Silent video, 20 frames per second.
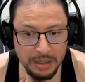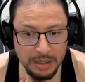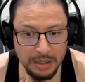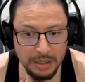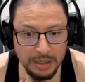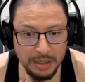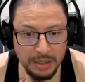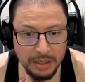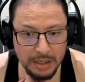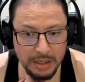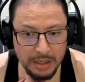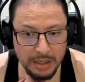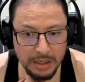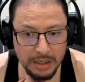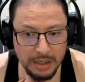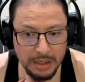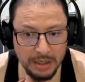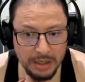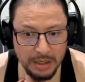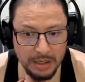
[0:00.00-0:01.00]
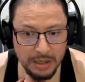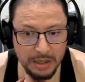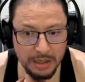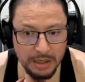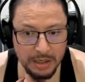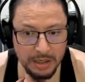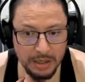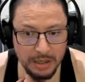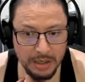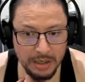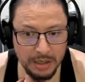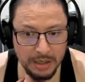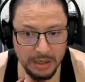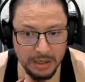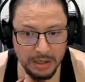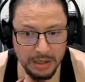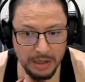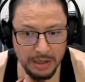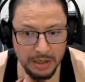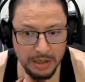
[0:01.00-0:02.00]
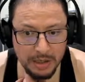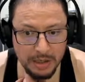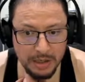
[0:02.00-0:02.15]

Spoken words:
(no one is talking)